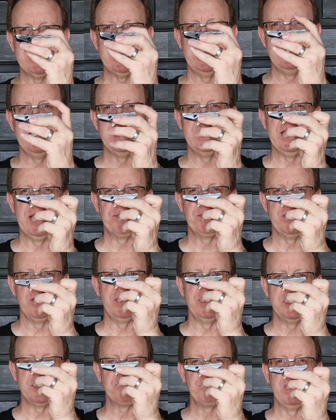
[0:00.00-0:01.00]
of setting the depth
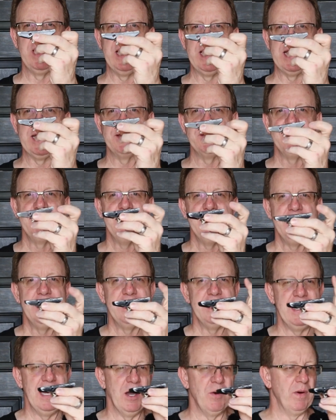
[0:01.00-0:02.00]
on this plane.
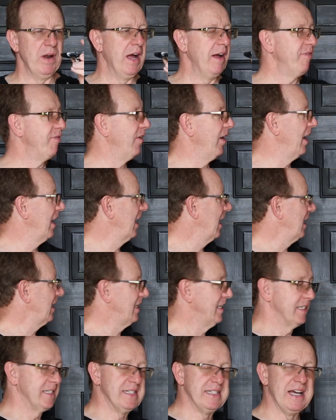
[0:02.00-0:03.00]
Now when I finally got
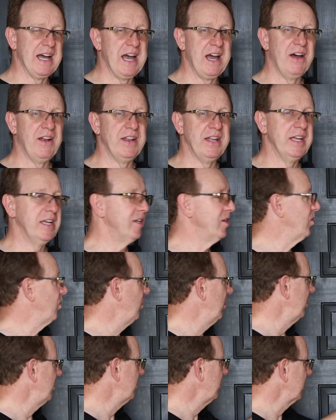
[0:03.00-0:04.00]
this dialed in to
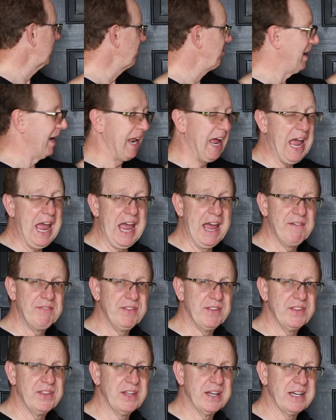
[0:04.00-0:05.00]
where it took about half
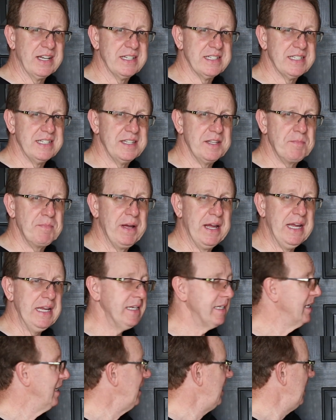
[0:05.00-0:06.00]
the thickness of the
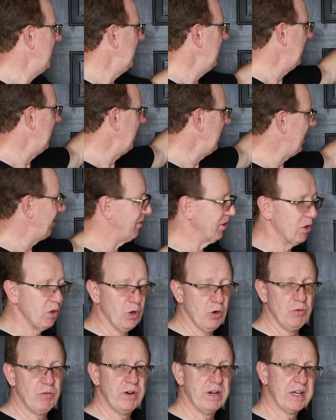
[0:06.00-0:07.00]
paint and I'd have to go
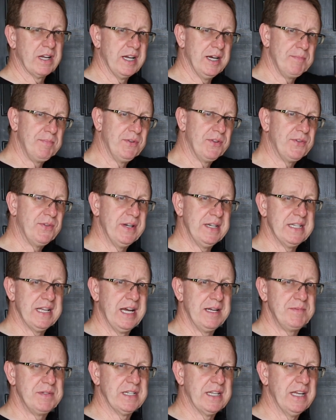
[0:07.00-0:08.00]
over it a couple, three
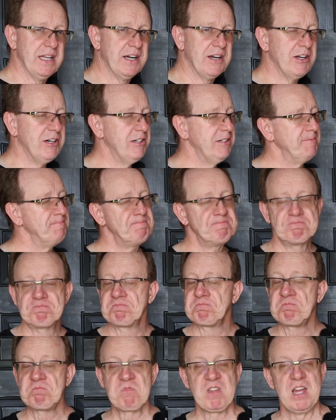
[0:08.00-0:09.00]
times to get it all,
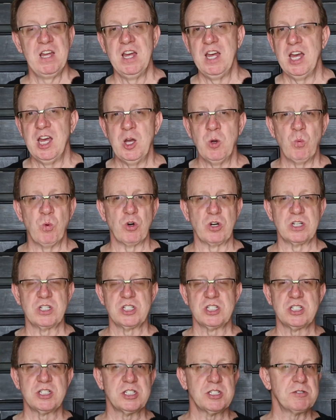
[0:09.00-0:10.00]
it worked
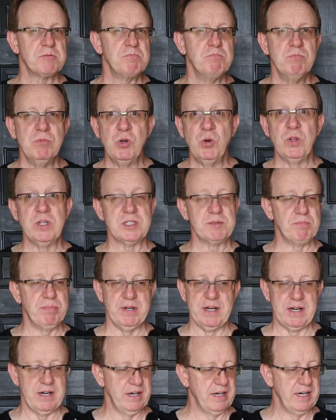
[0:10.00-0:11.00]
smooth as
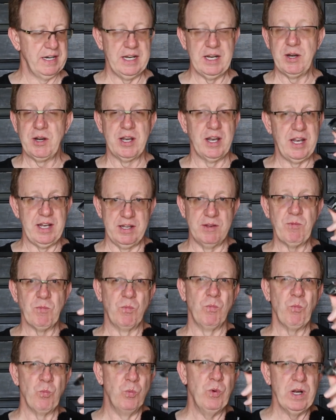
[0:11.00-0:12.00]
butter. It
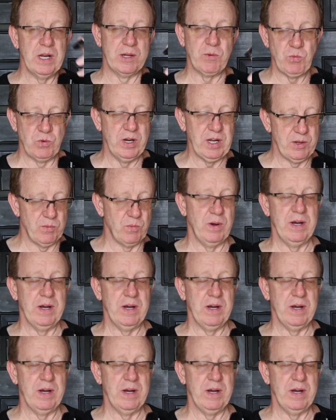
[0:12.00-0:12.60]
really, really